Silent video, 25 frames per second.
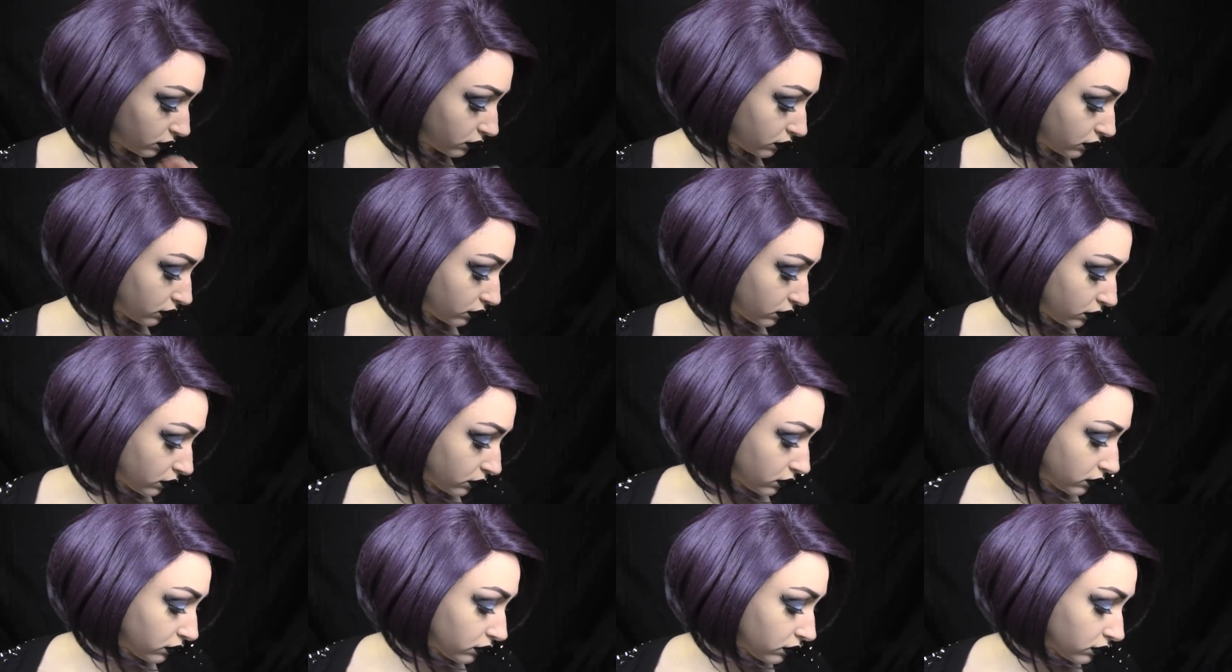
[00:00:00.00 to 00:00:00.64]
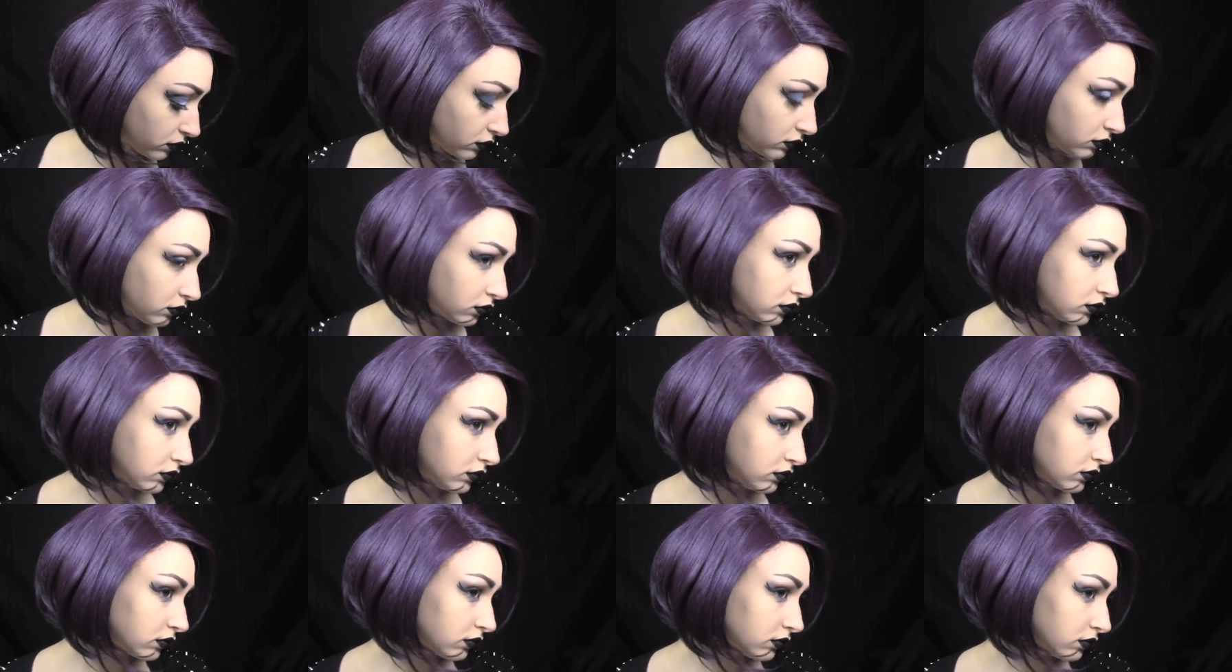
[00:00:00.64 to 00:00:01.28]
And this is one
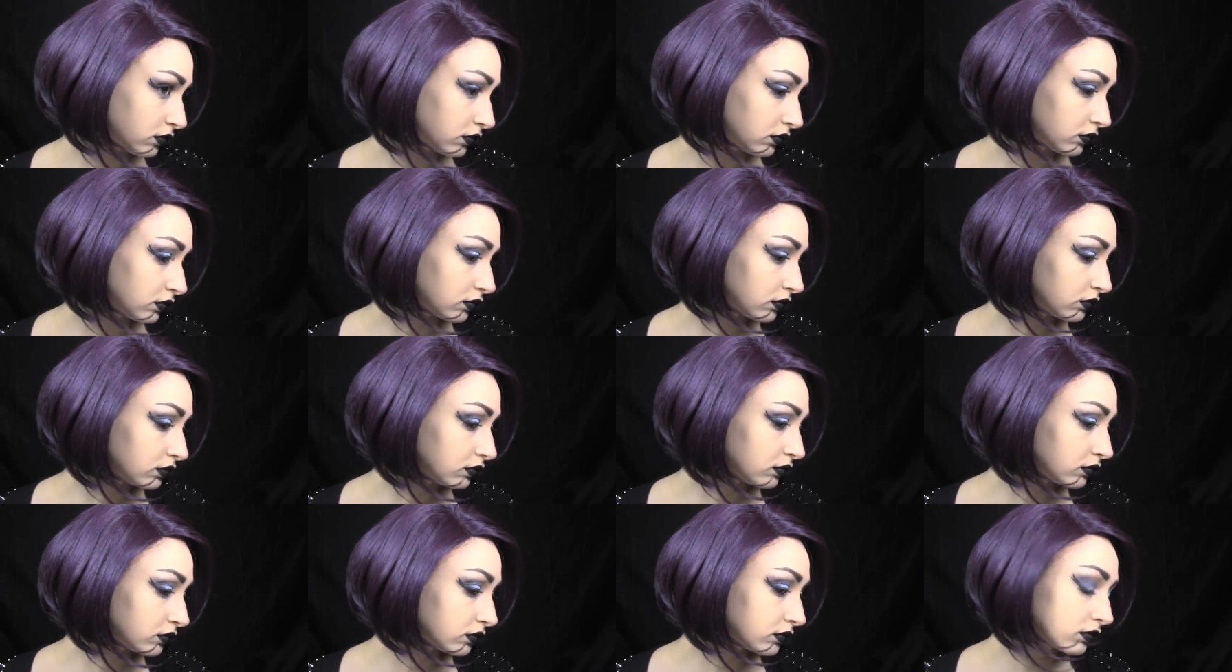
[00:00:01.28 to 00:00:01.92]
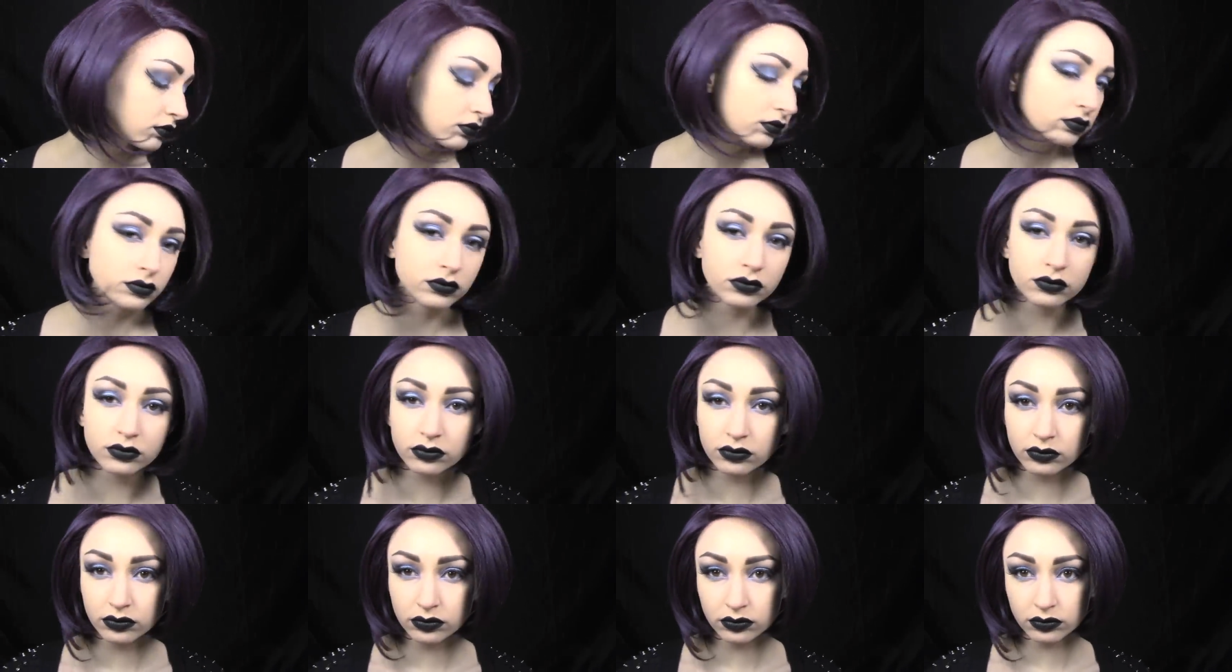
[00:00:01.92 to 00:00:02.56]
of the more expensive wigs
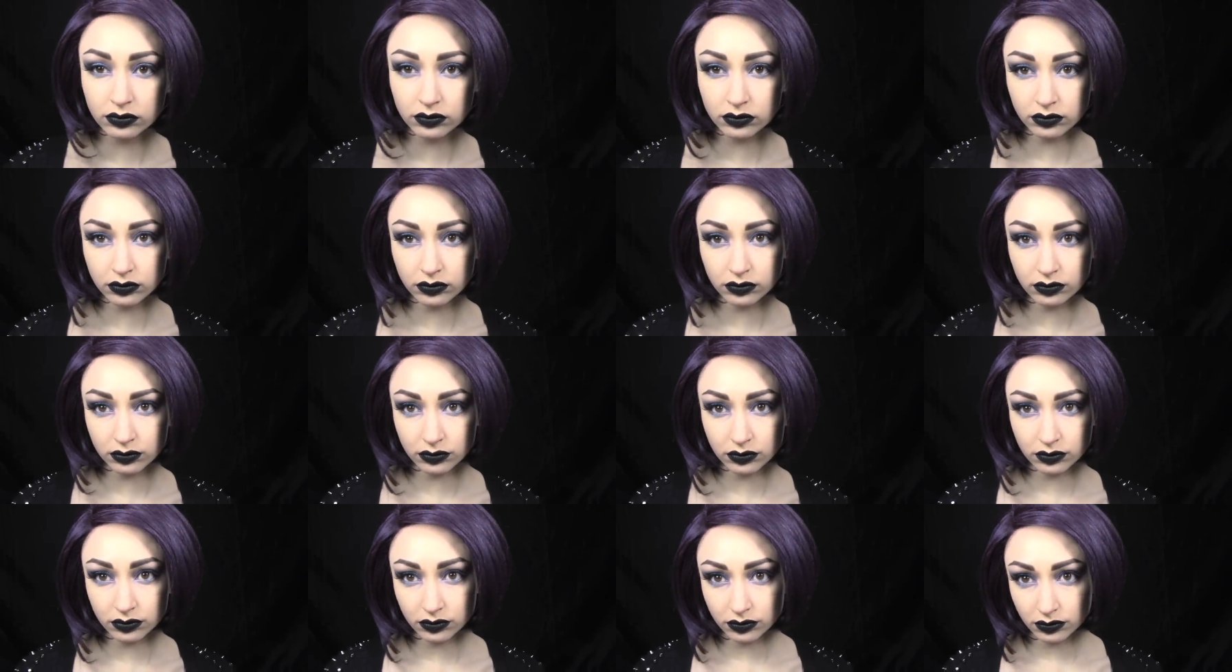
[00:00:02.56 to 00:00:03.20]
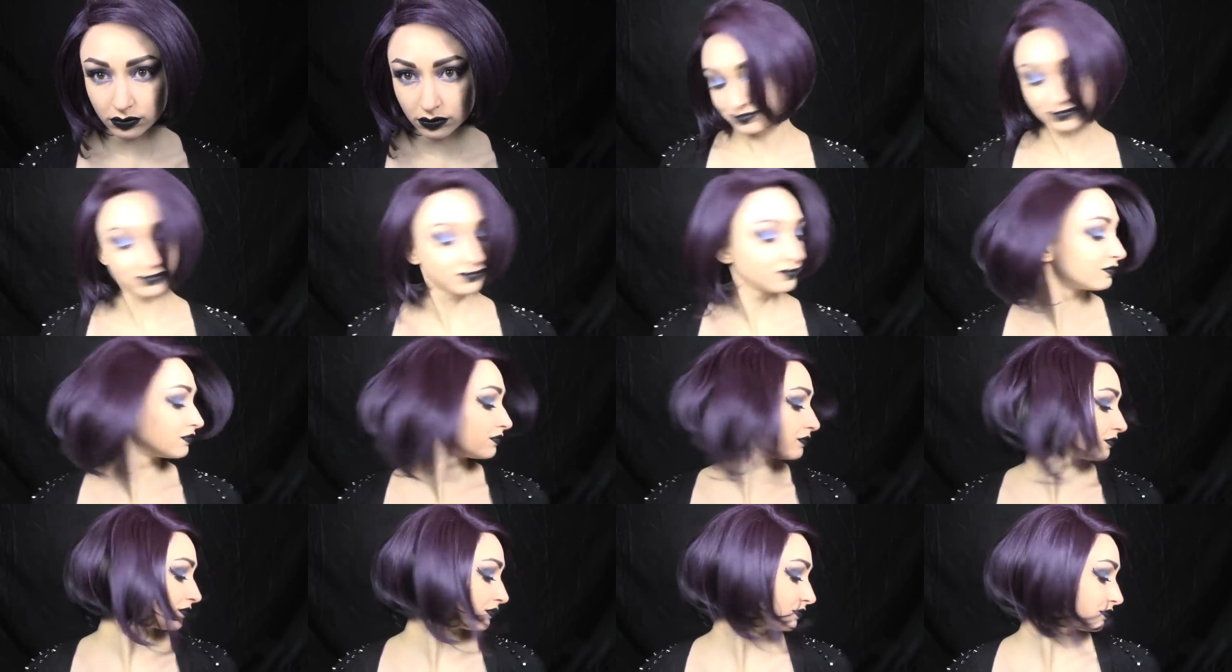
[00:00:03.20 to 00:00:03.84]
that I have.
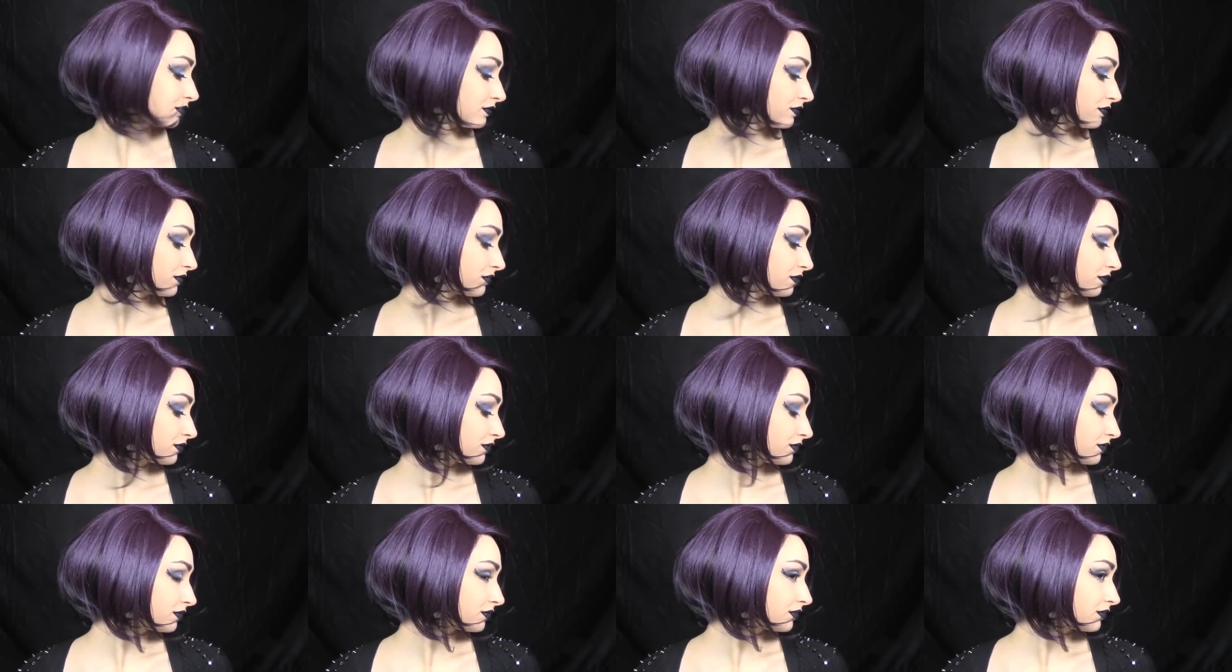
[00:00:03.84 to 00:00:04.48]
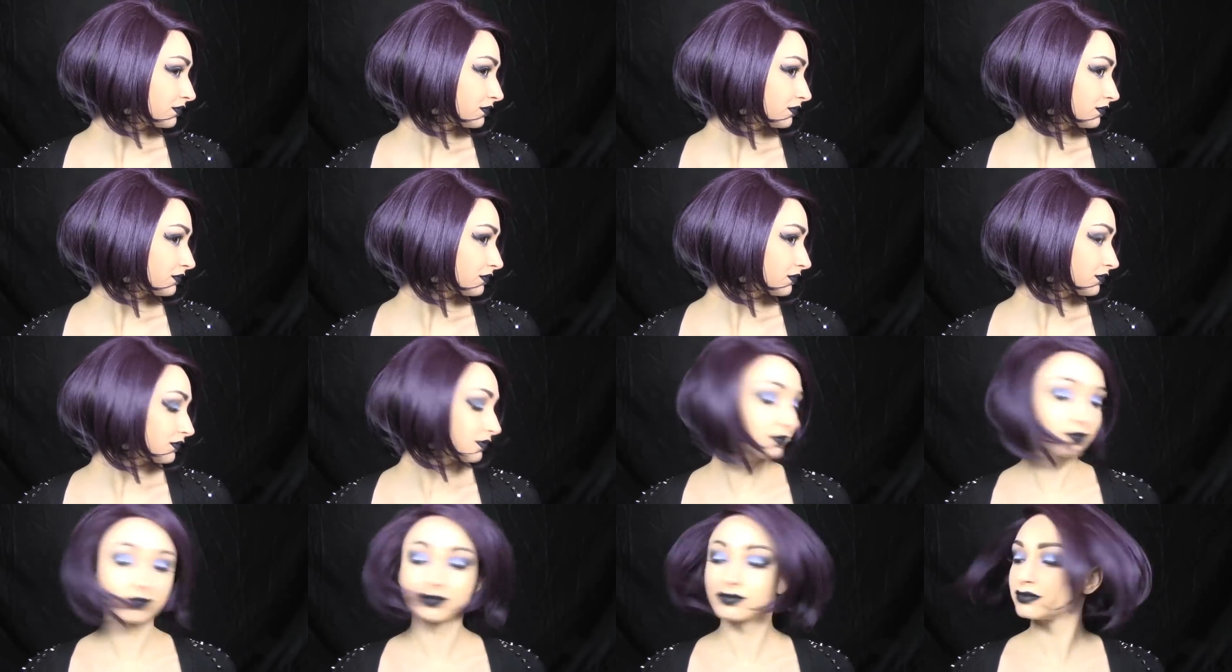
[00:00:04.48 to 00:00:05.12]
It was from Luxwig dot
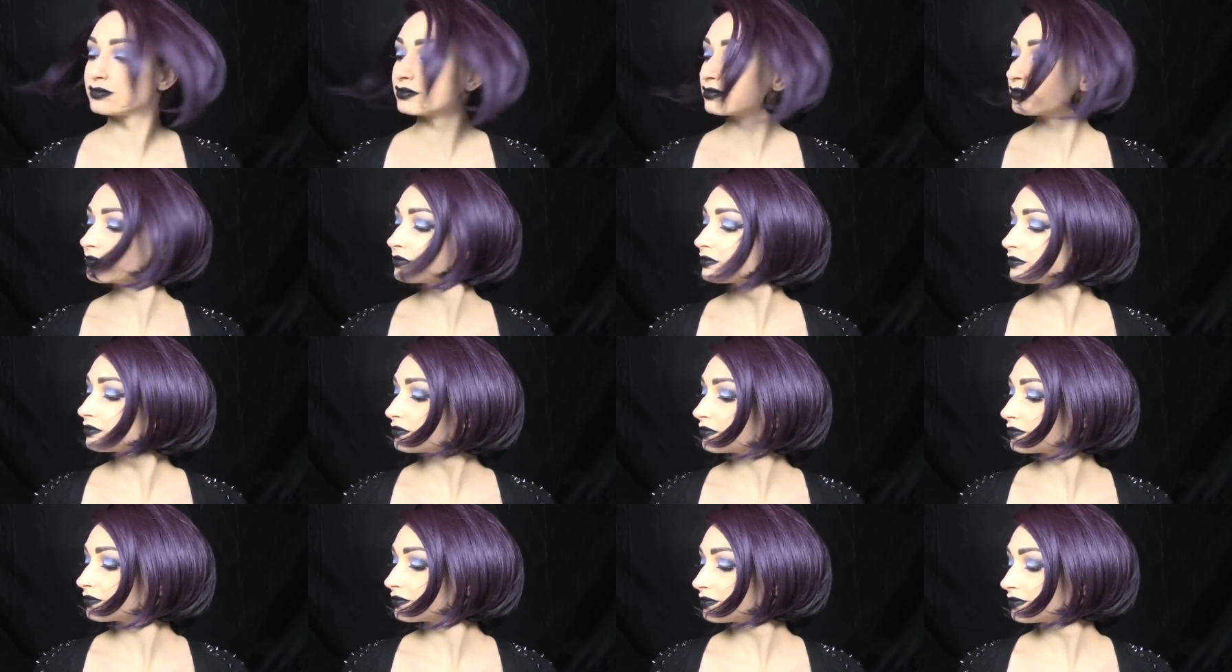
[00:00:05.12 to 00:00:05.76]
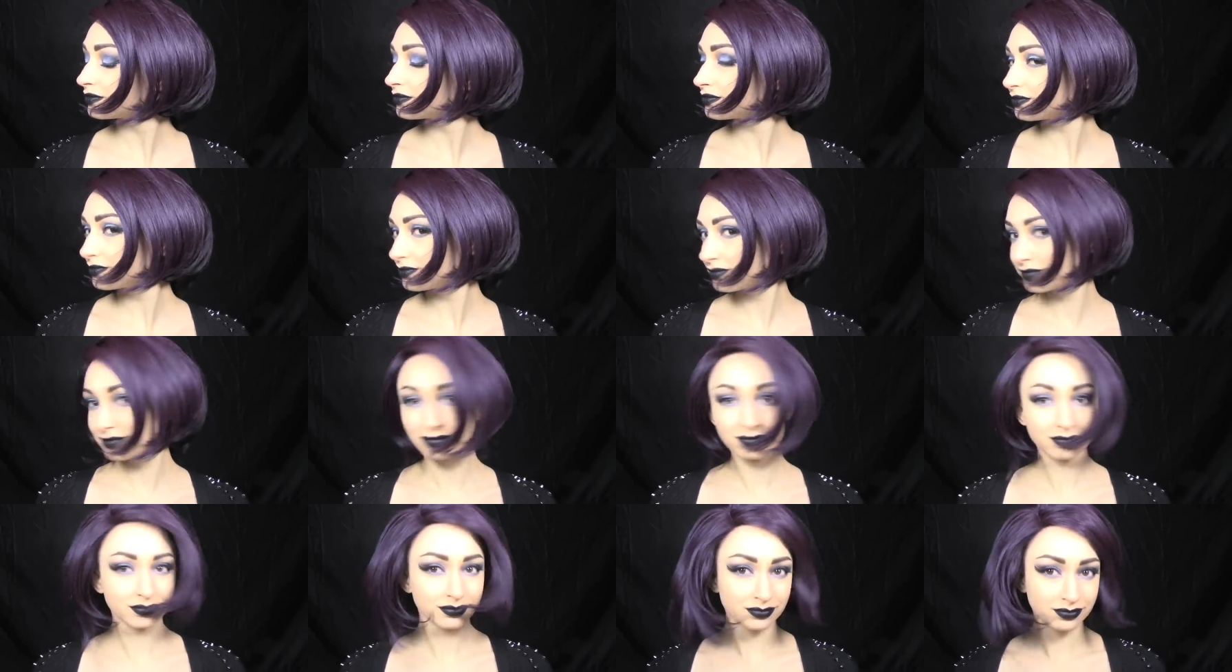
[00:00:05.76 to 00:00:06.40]
com, and because it's a
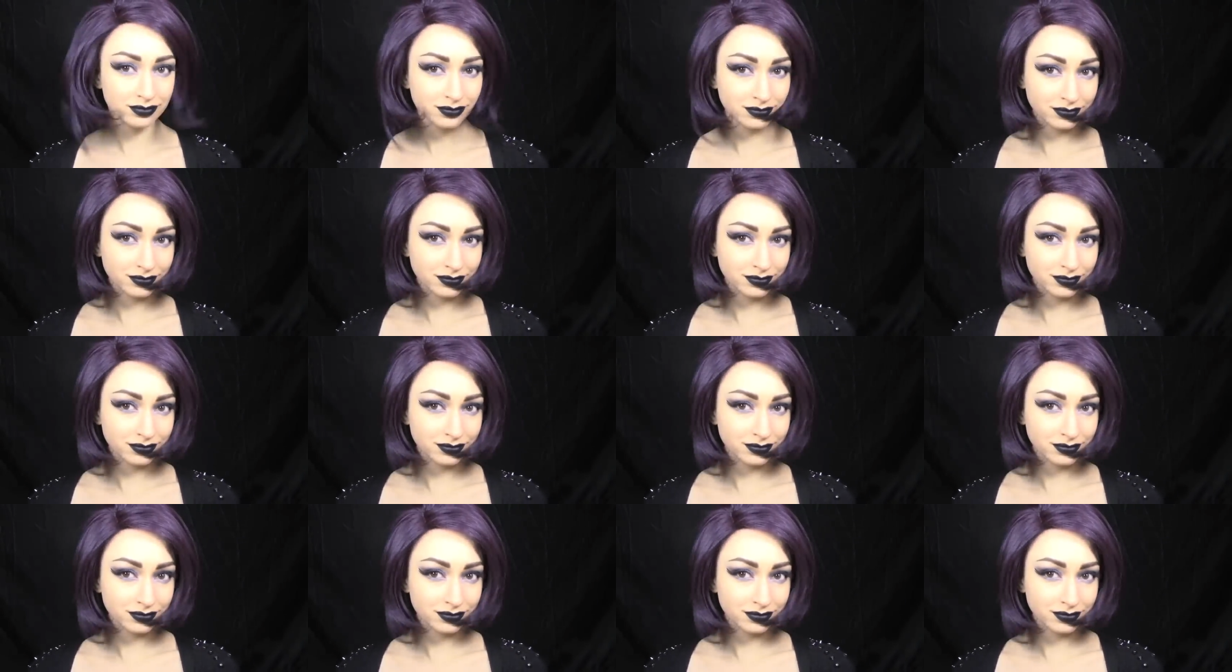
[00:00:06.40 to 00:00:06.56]
lace front,